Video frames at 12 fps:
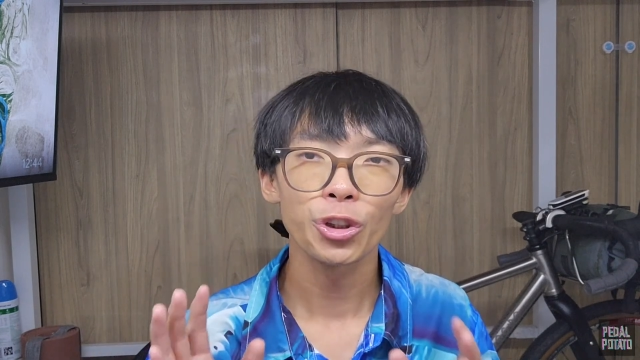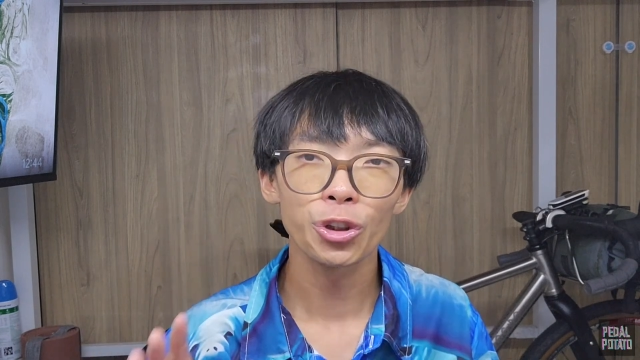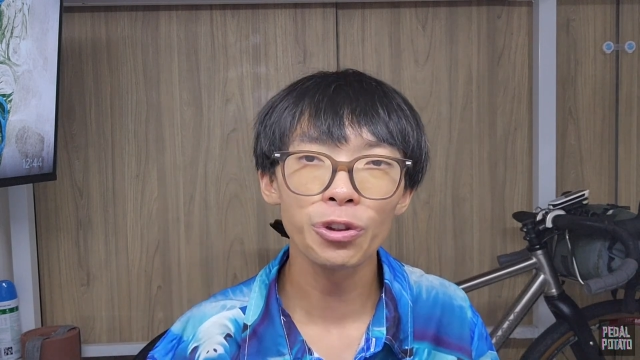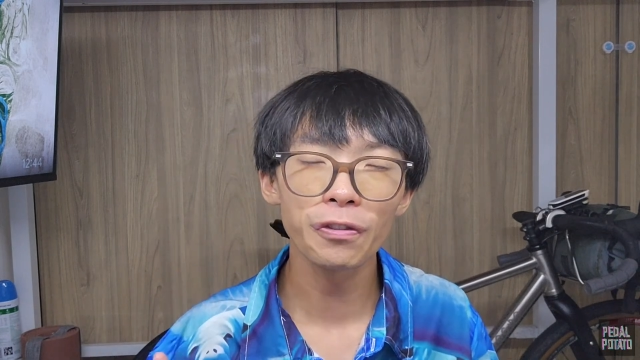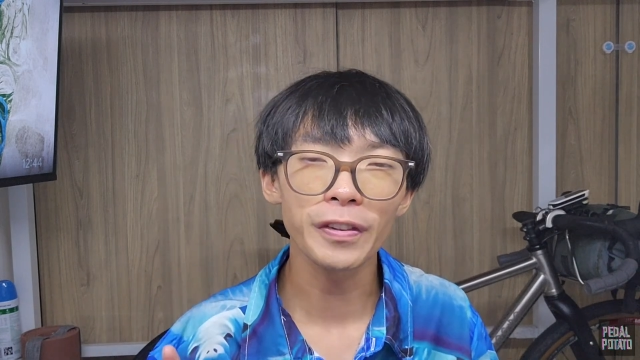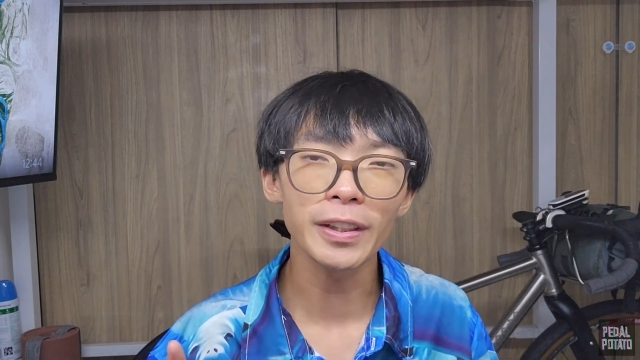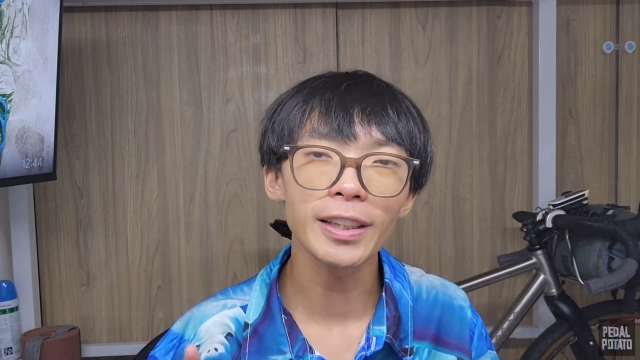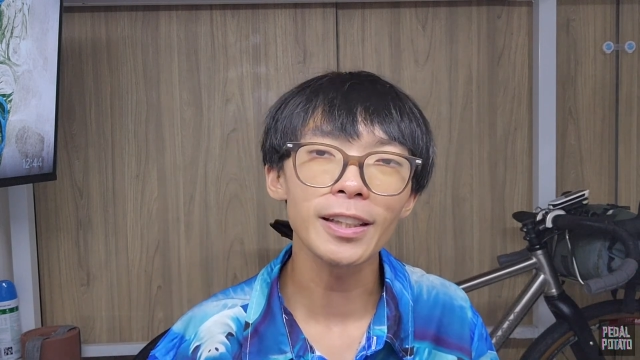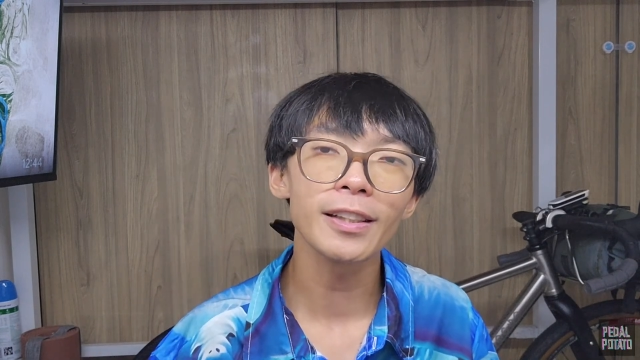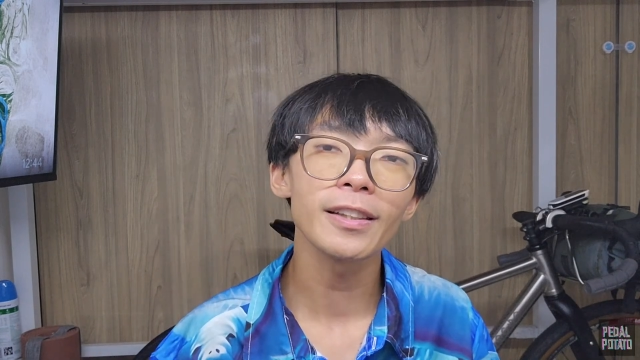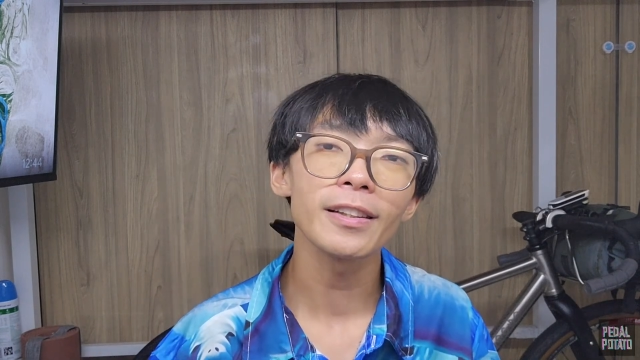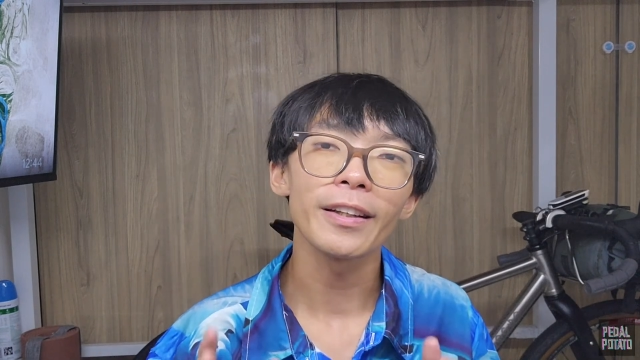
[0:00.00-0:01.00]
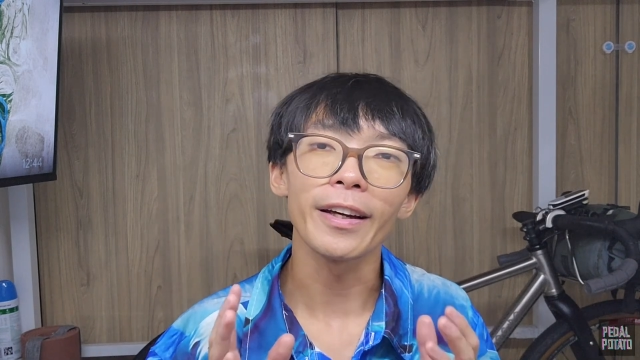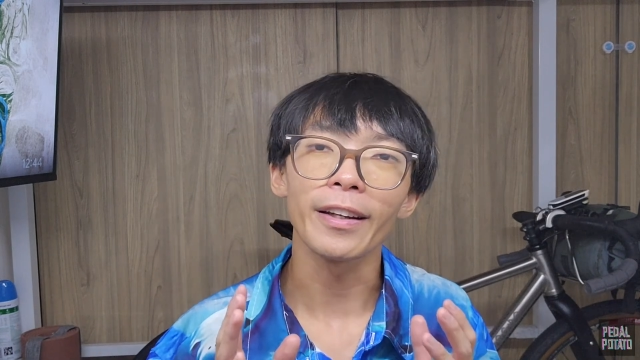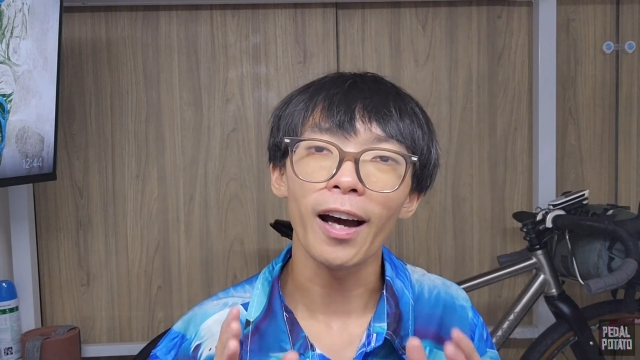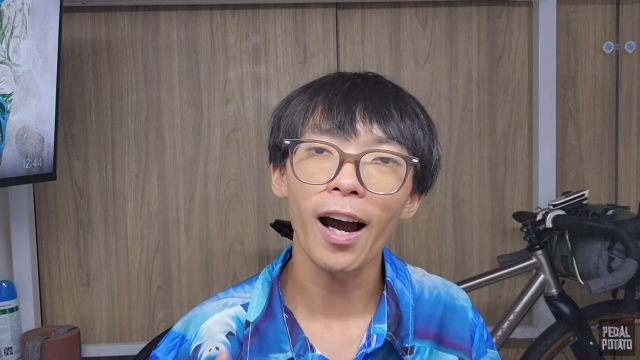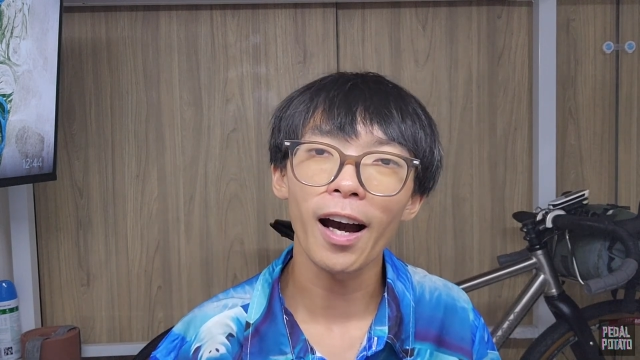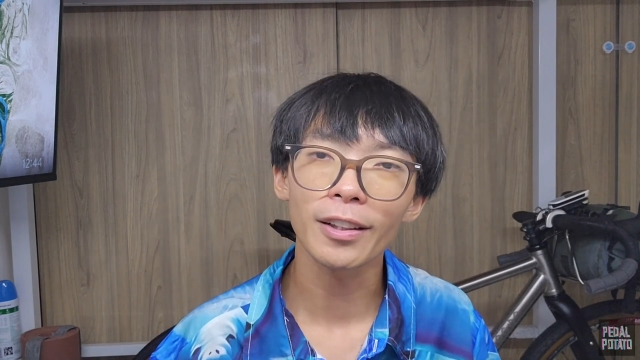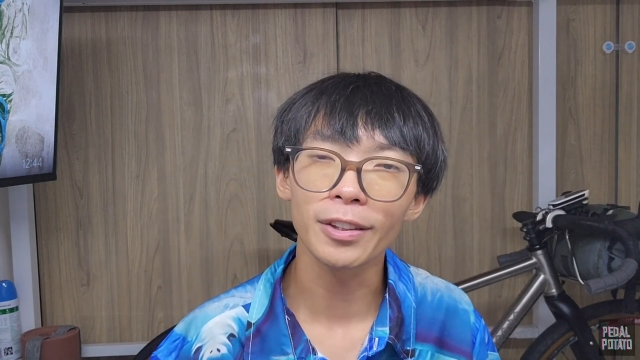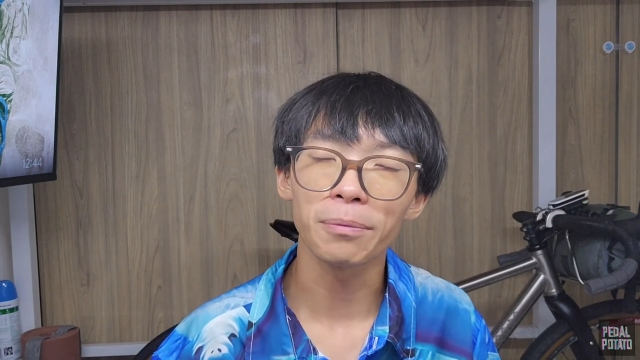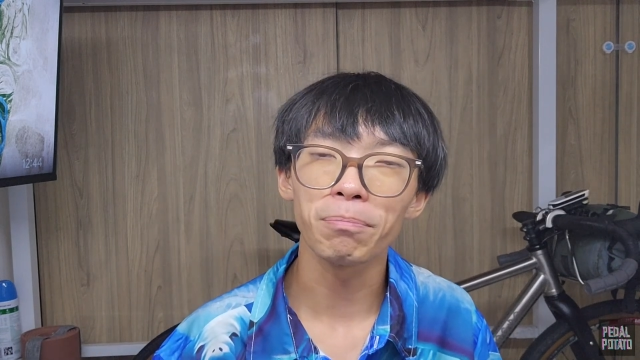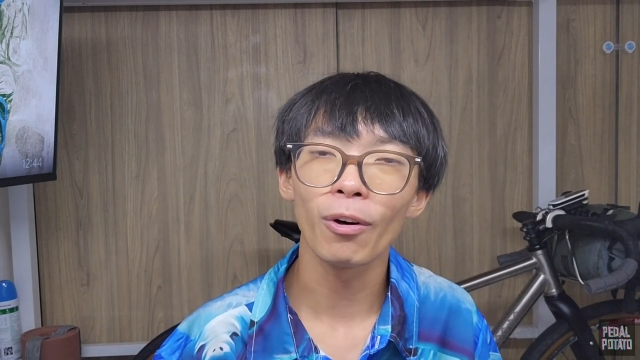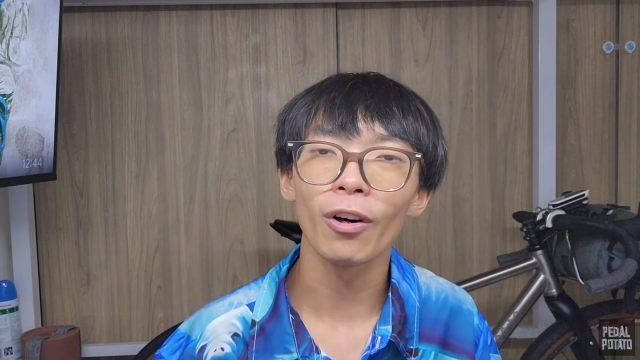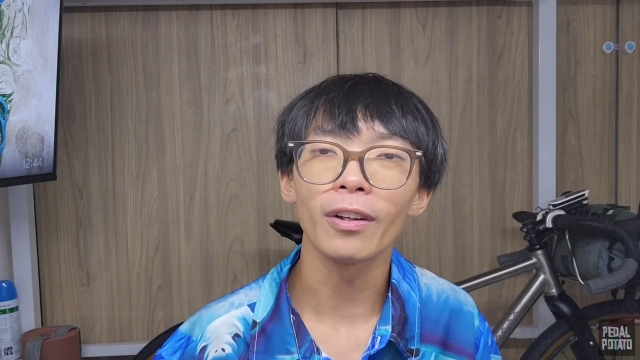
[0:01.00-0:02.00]
Shoe fitting and arch
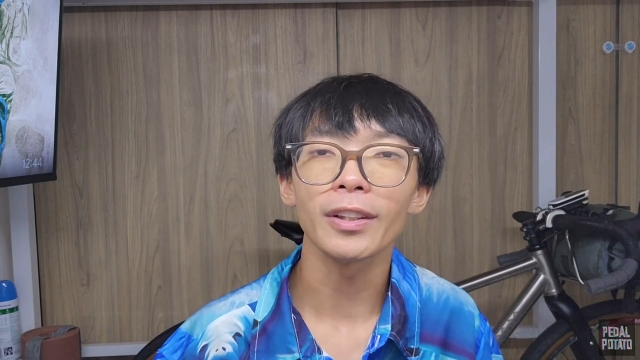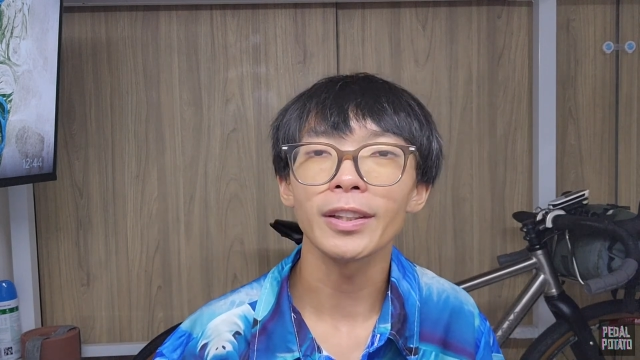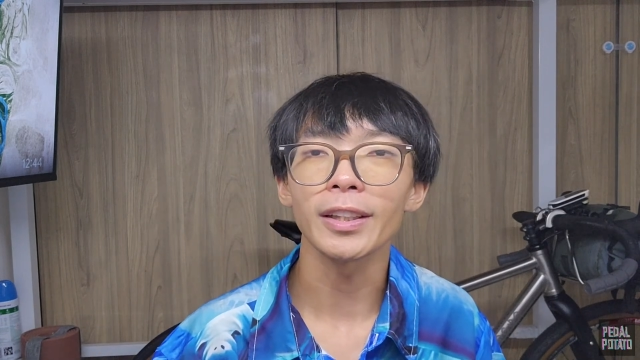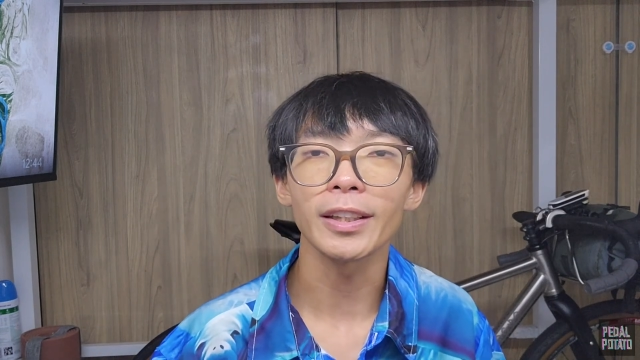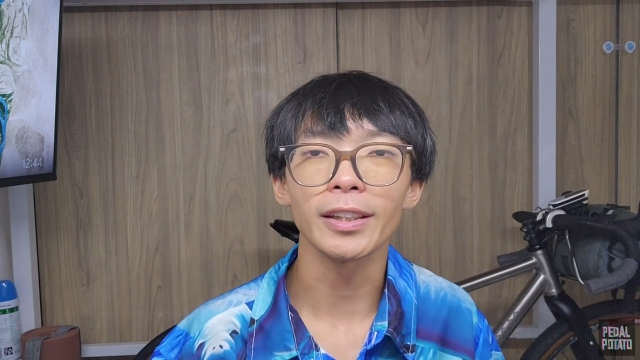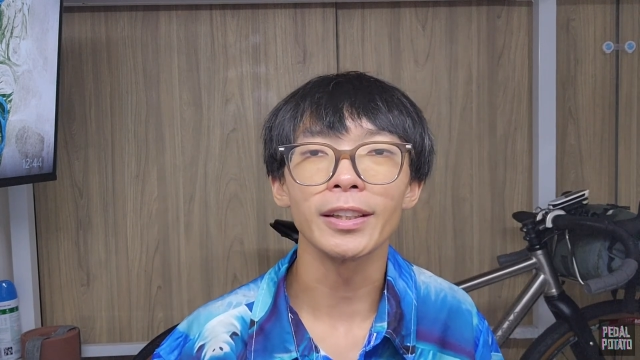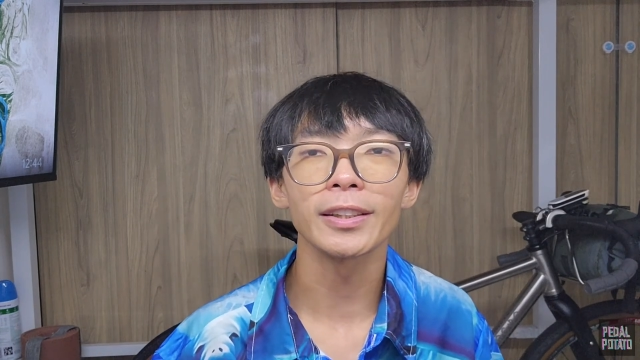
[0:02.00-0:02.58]
support is